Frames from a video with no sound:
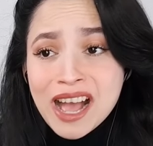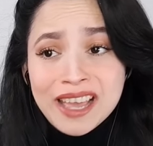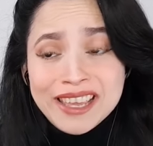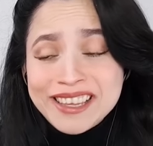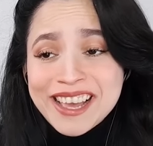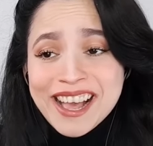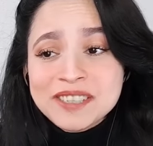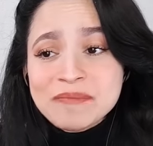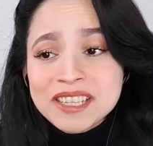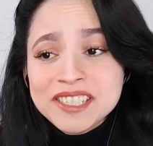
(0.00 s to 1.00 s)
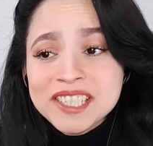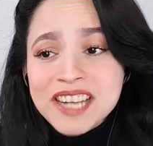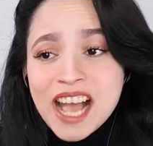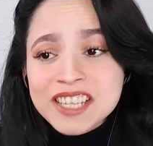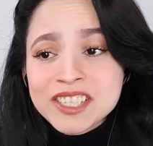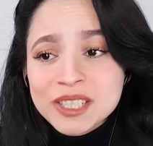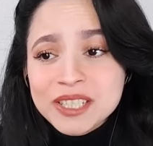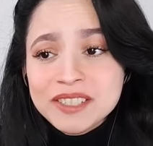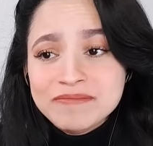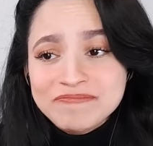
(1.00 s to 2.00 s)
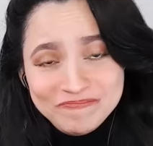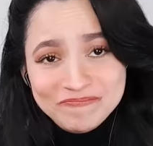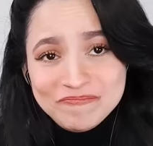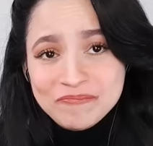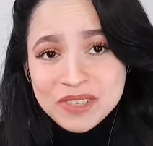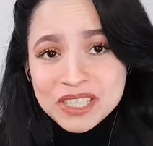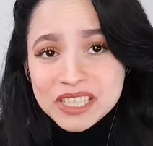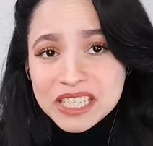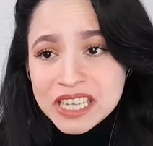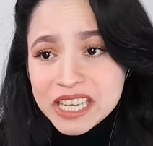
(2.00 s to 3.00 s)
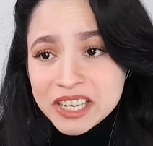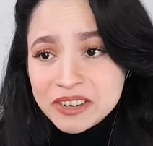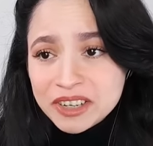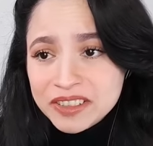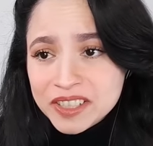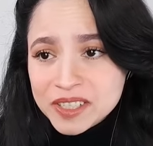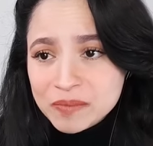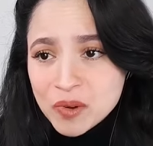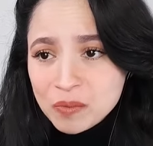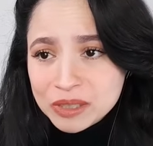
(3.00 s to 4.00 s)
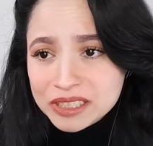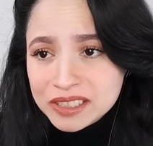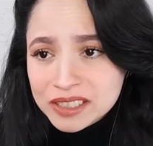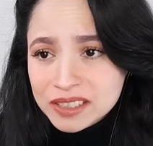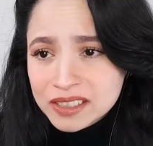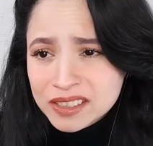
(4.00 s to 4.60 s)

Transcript: I imagine actually being here in this moment.